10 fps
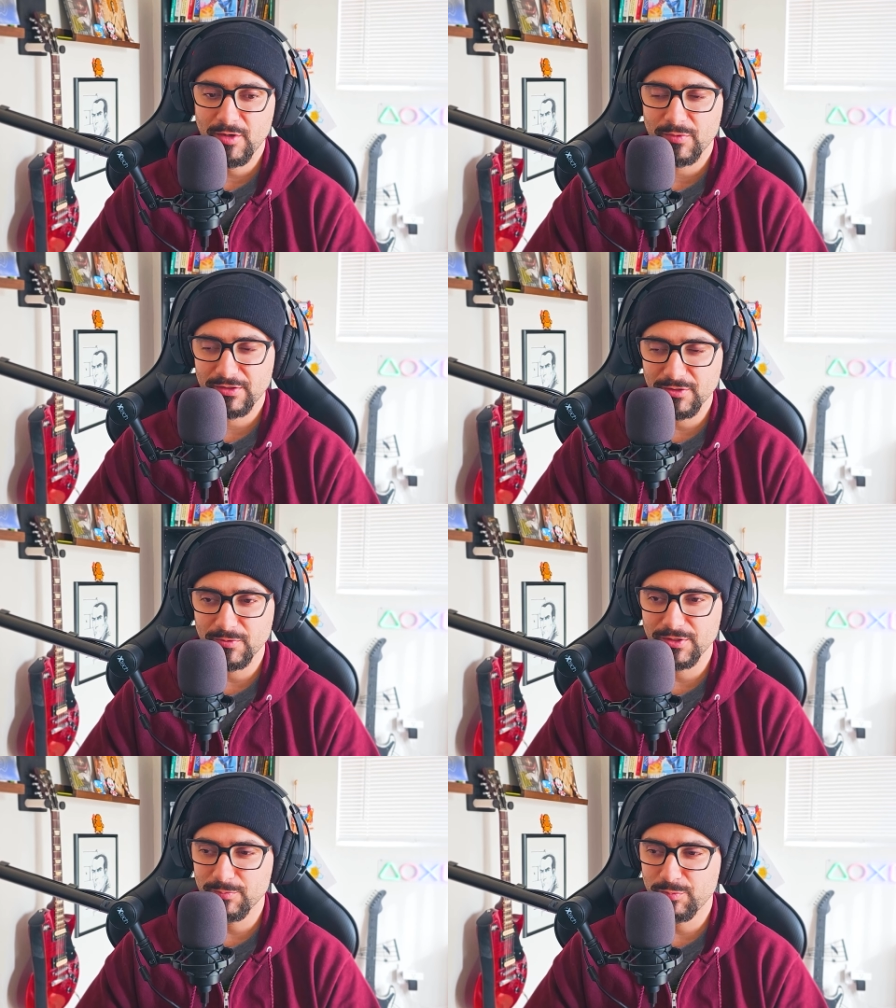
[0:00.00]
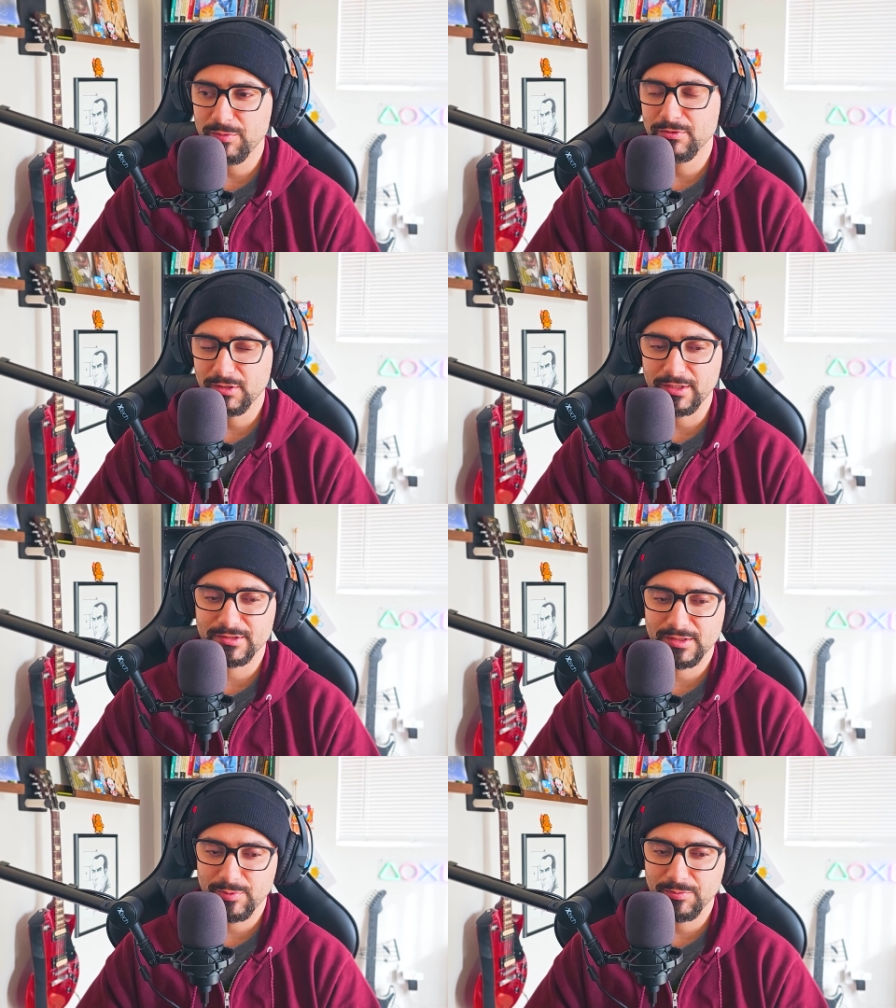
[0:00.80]
But I think when people like
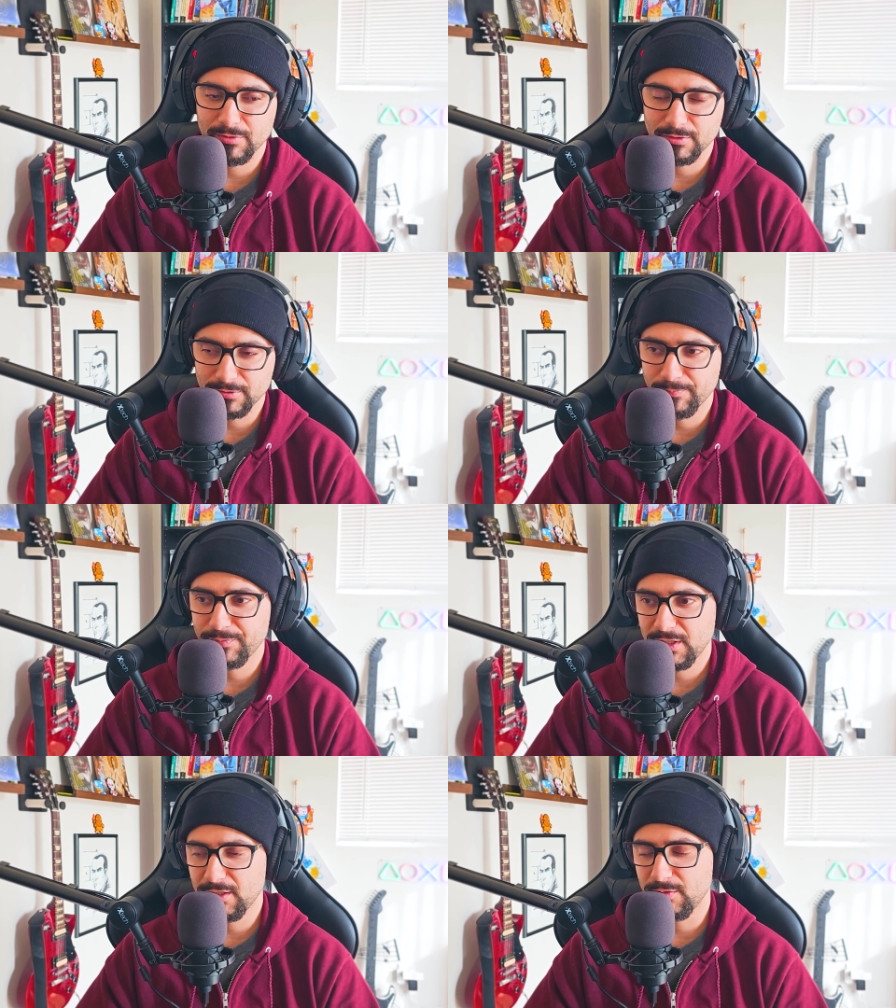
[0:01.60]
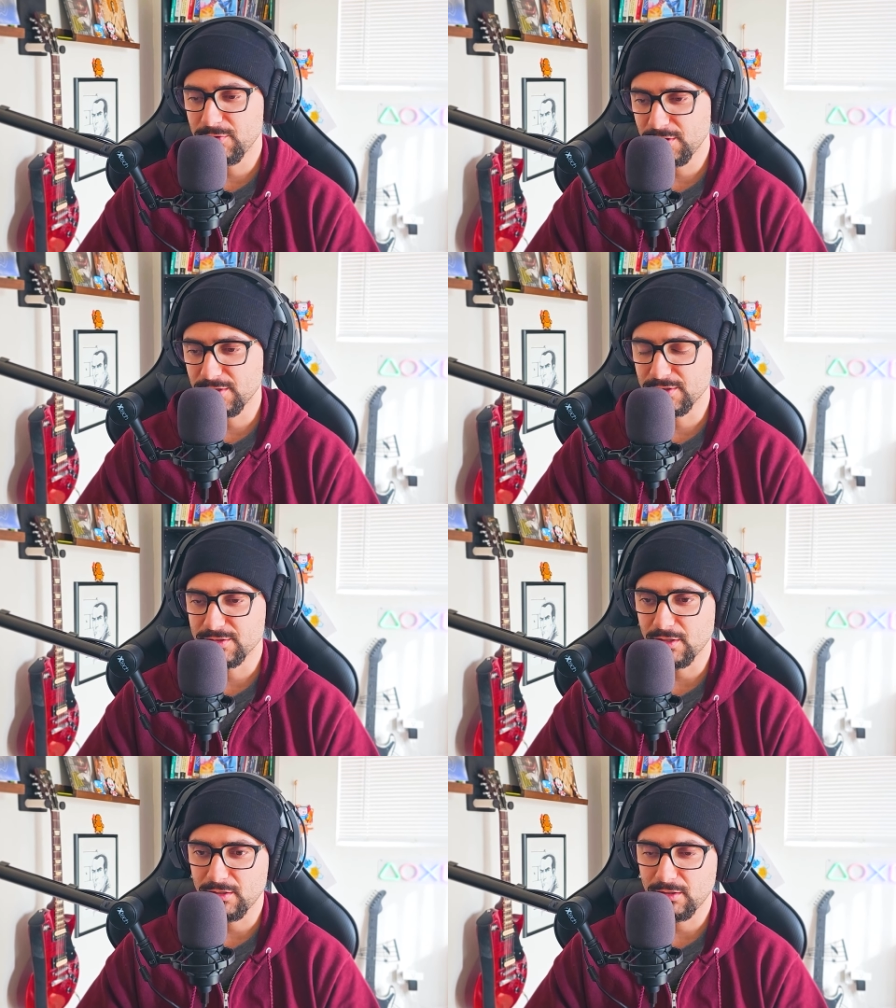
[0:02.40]
see people in a in a
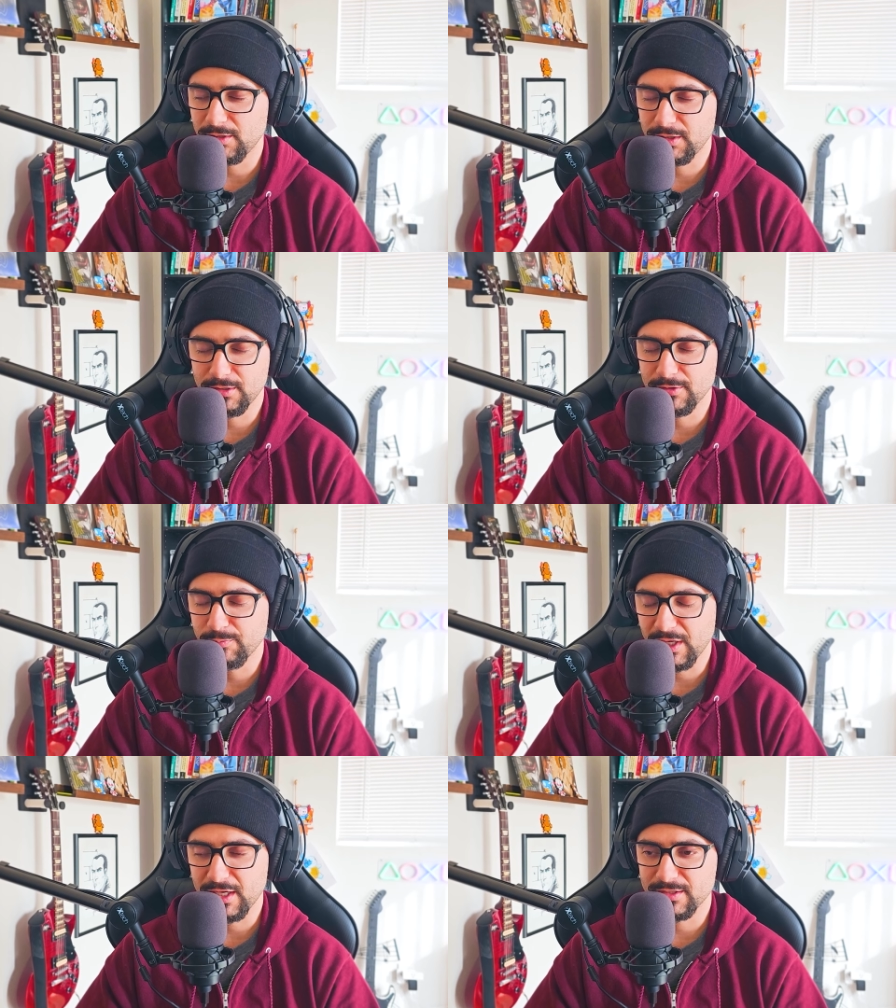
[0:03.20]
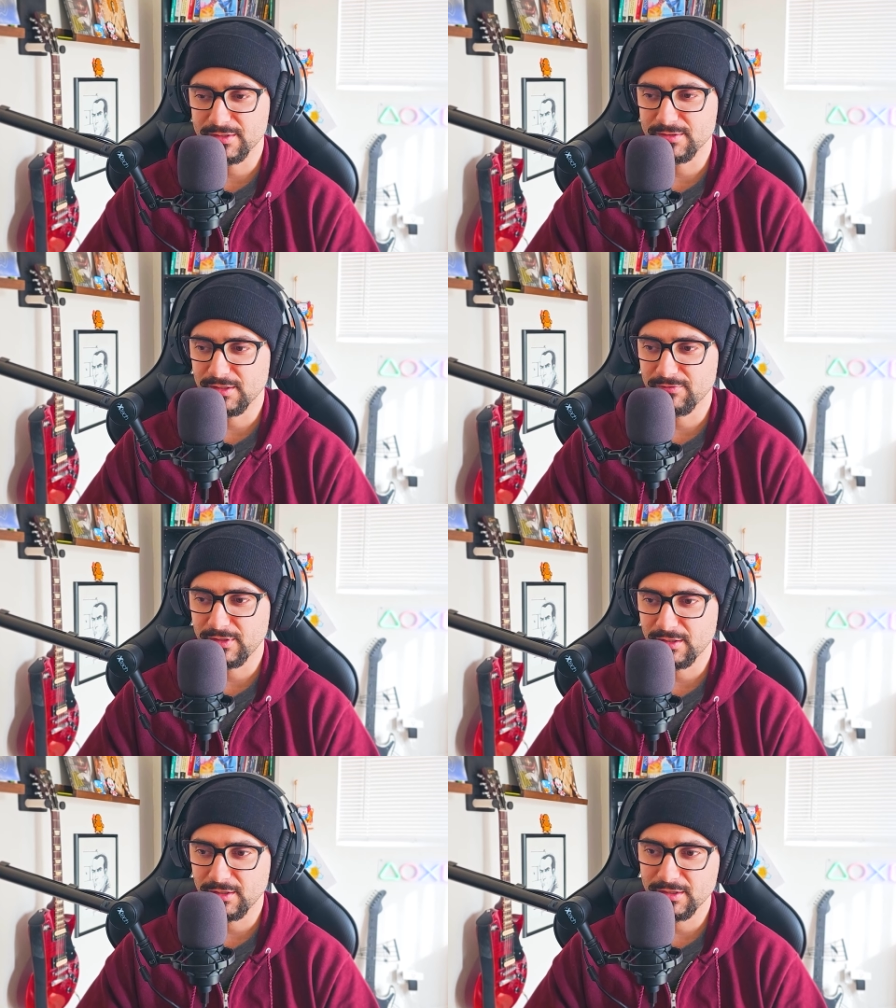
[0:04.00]
song in a band and stuff
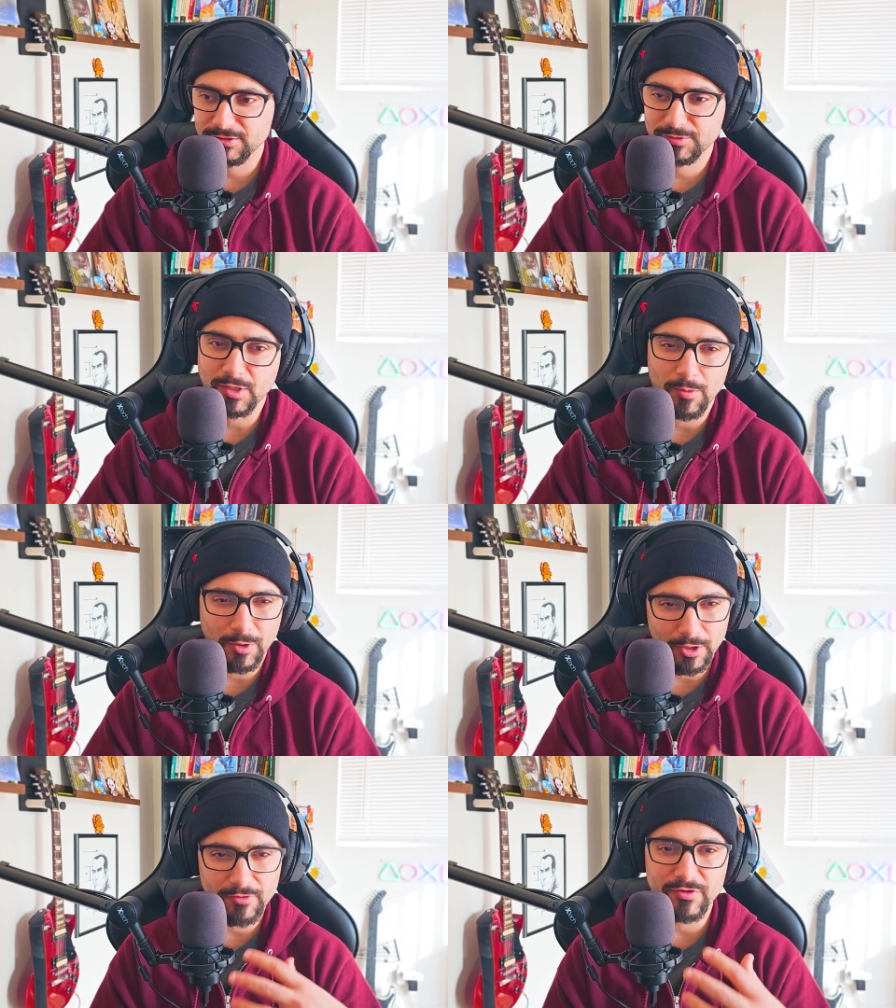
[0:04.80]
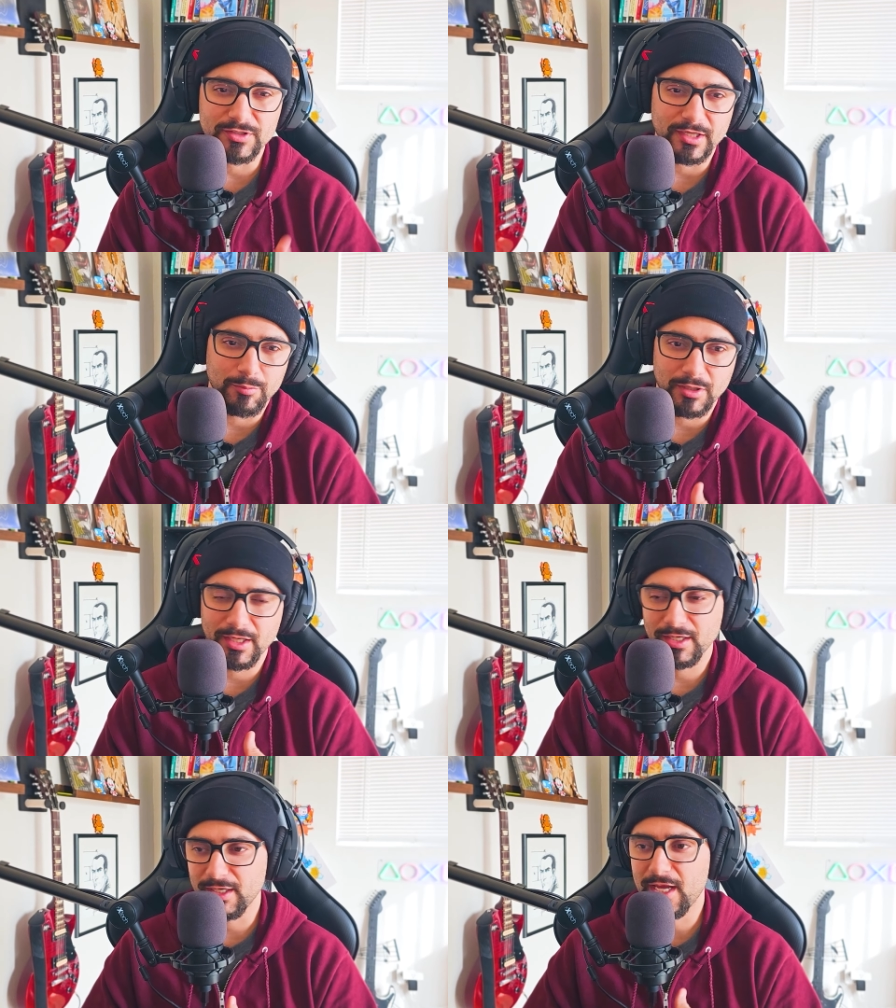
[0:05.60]
like it's part of it's like
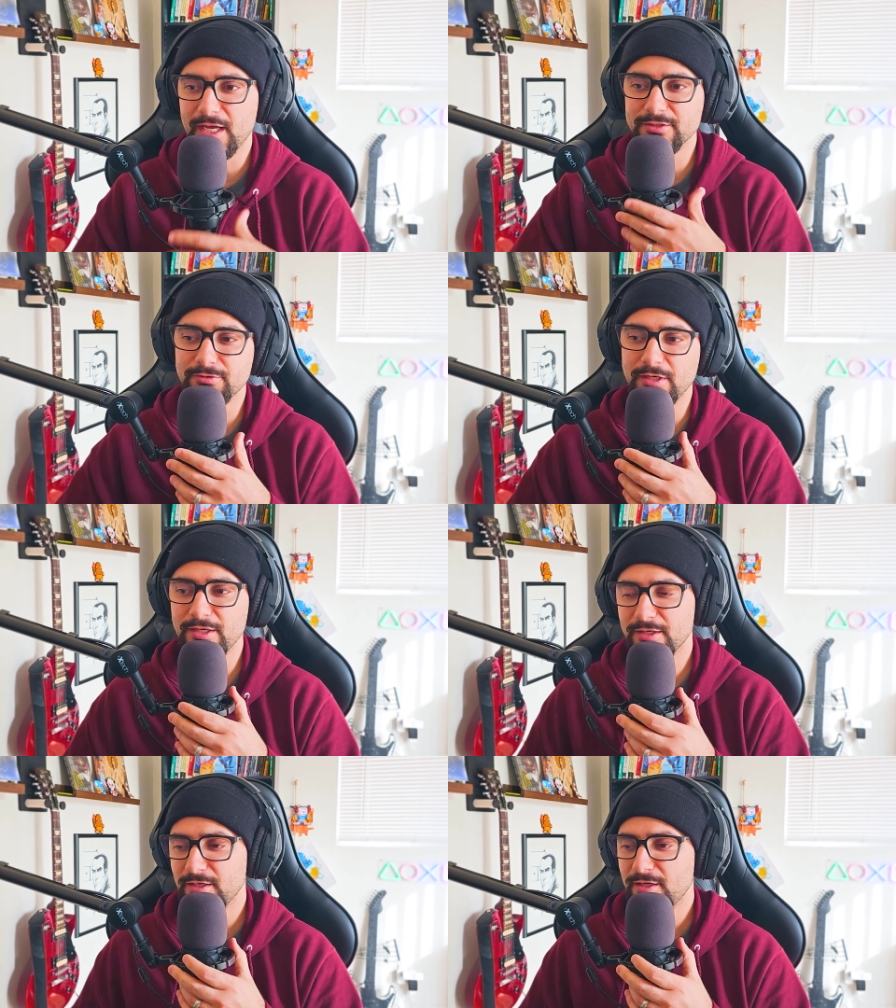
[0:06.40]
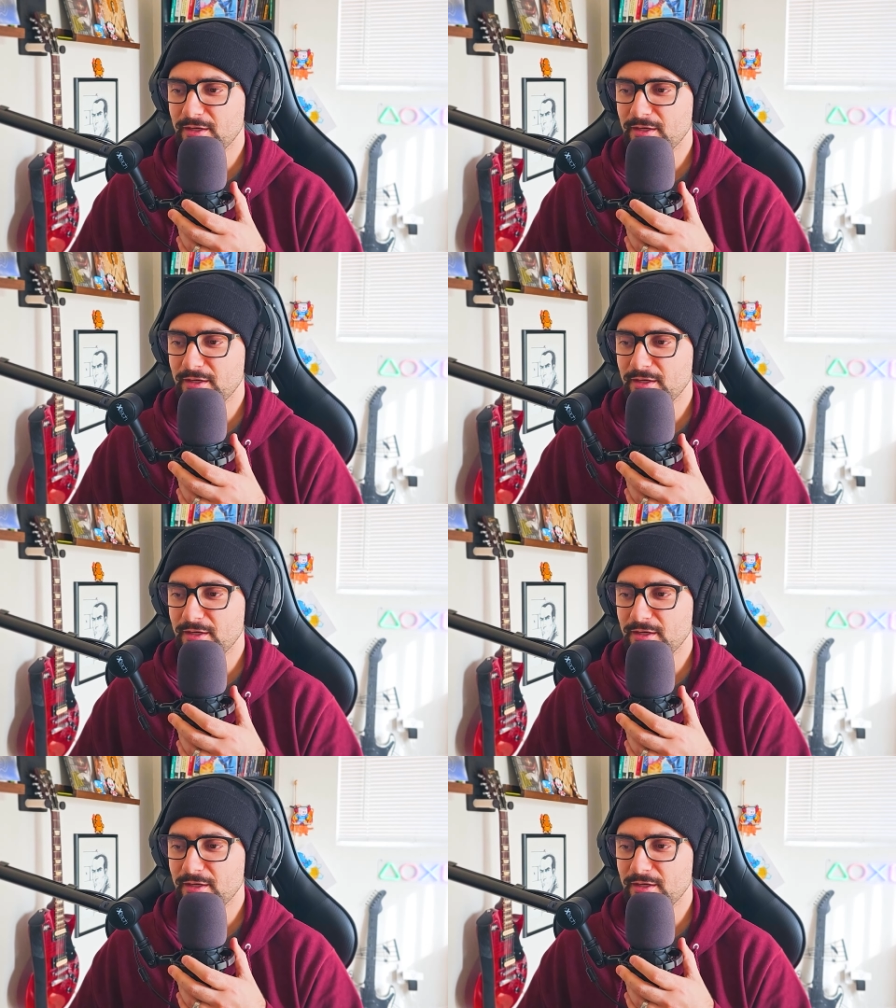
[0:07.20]
playing an act right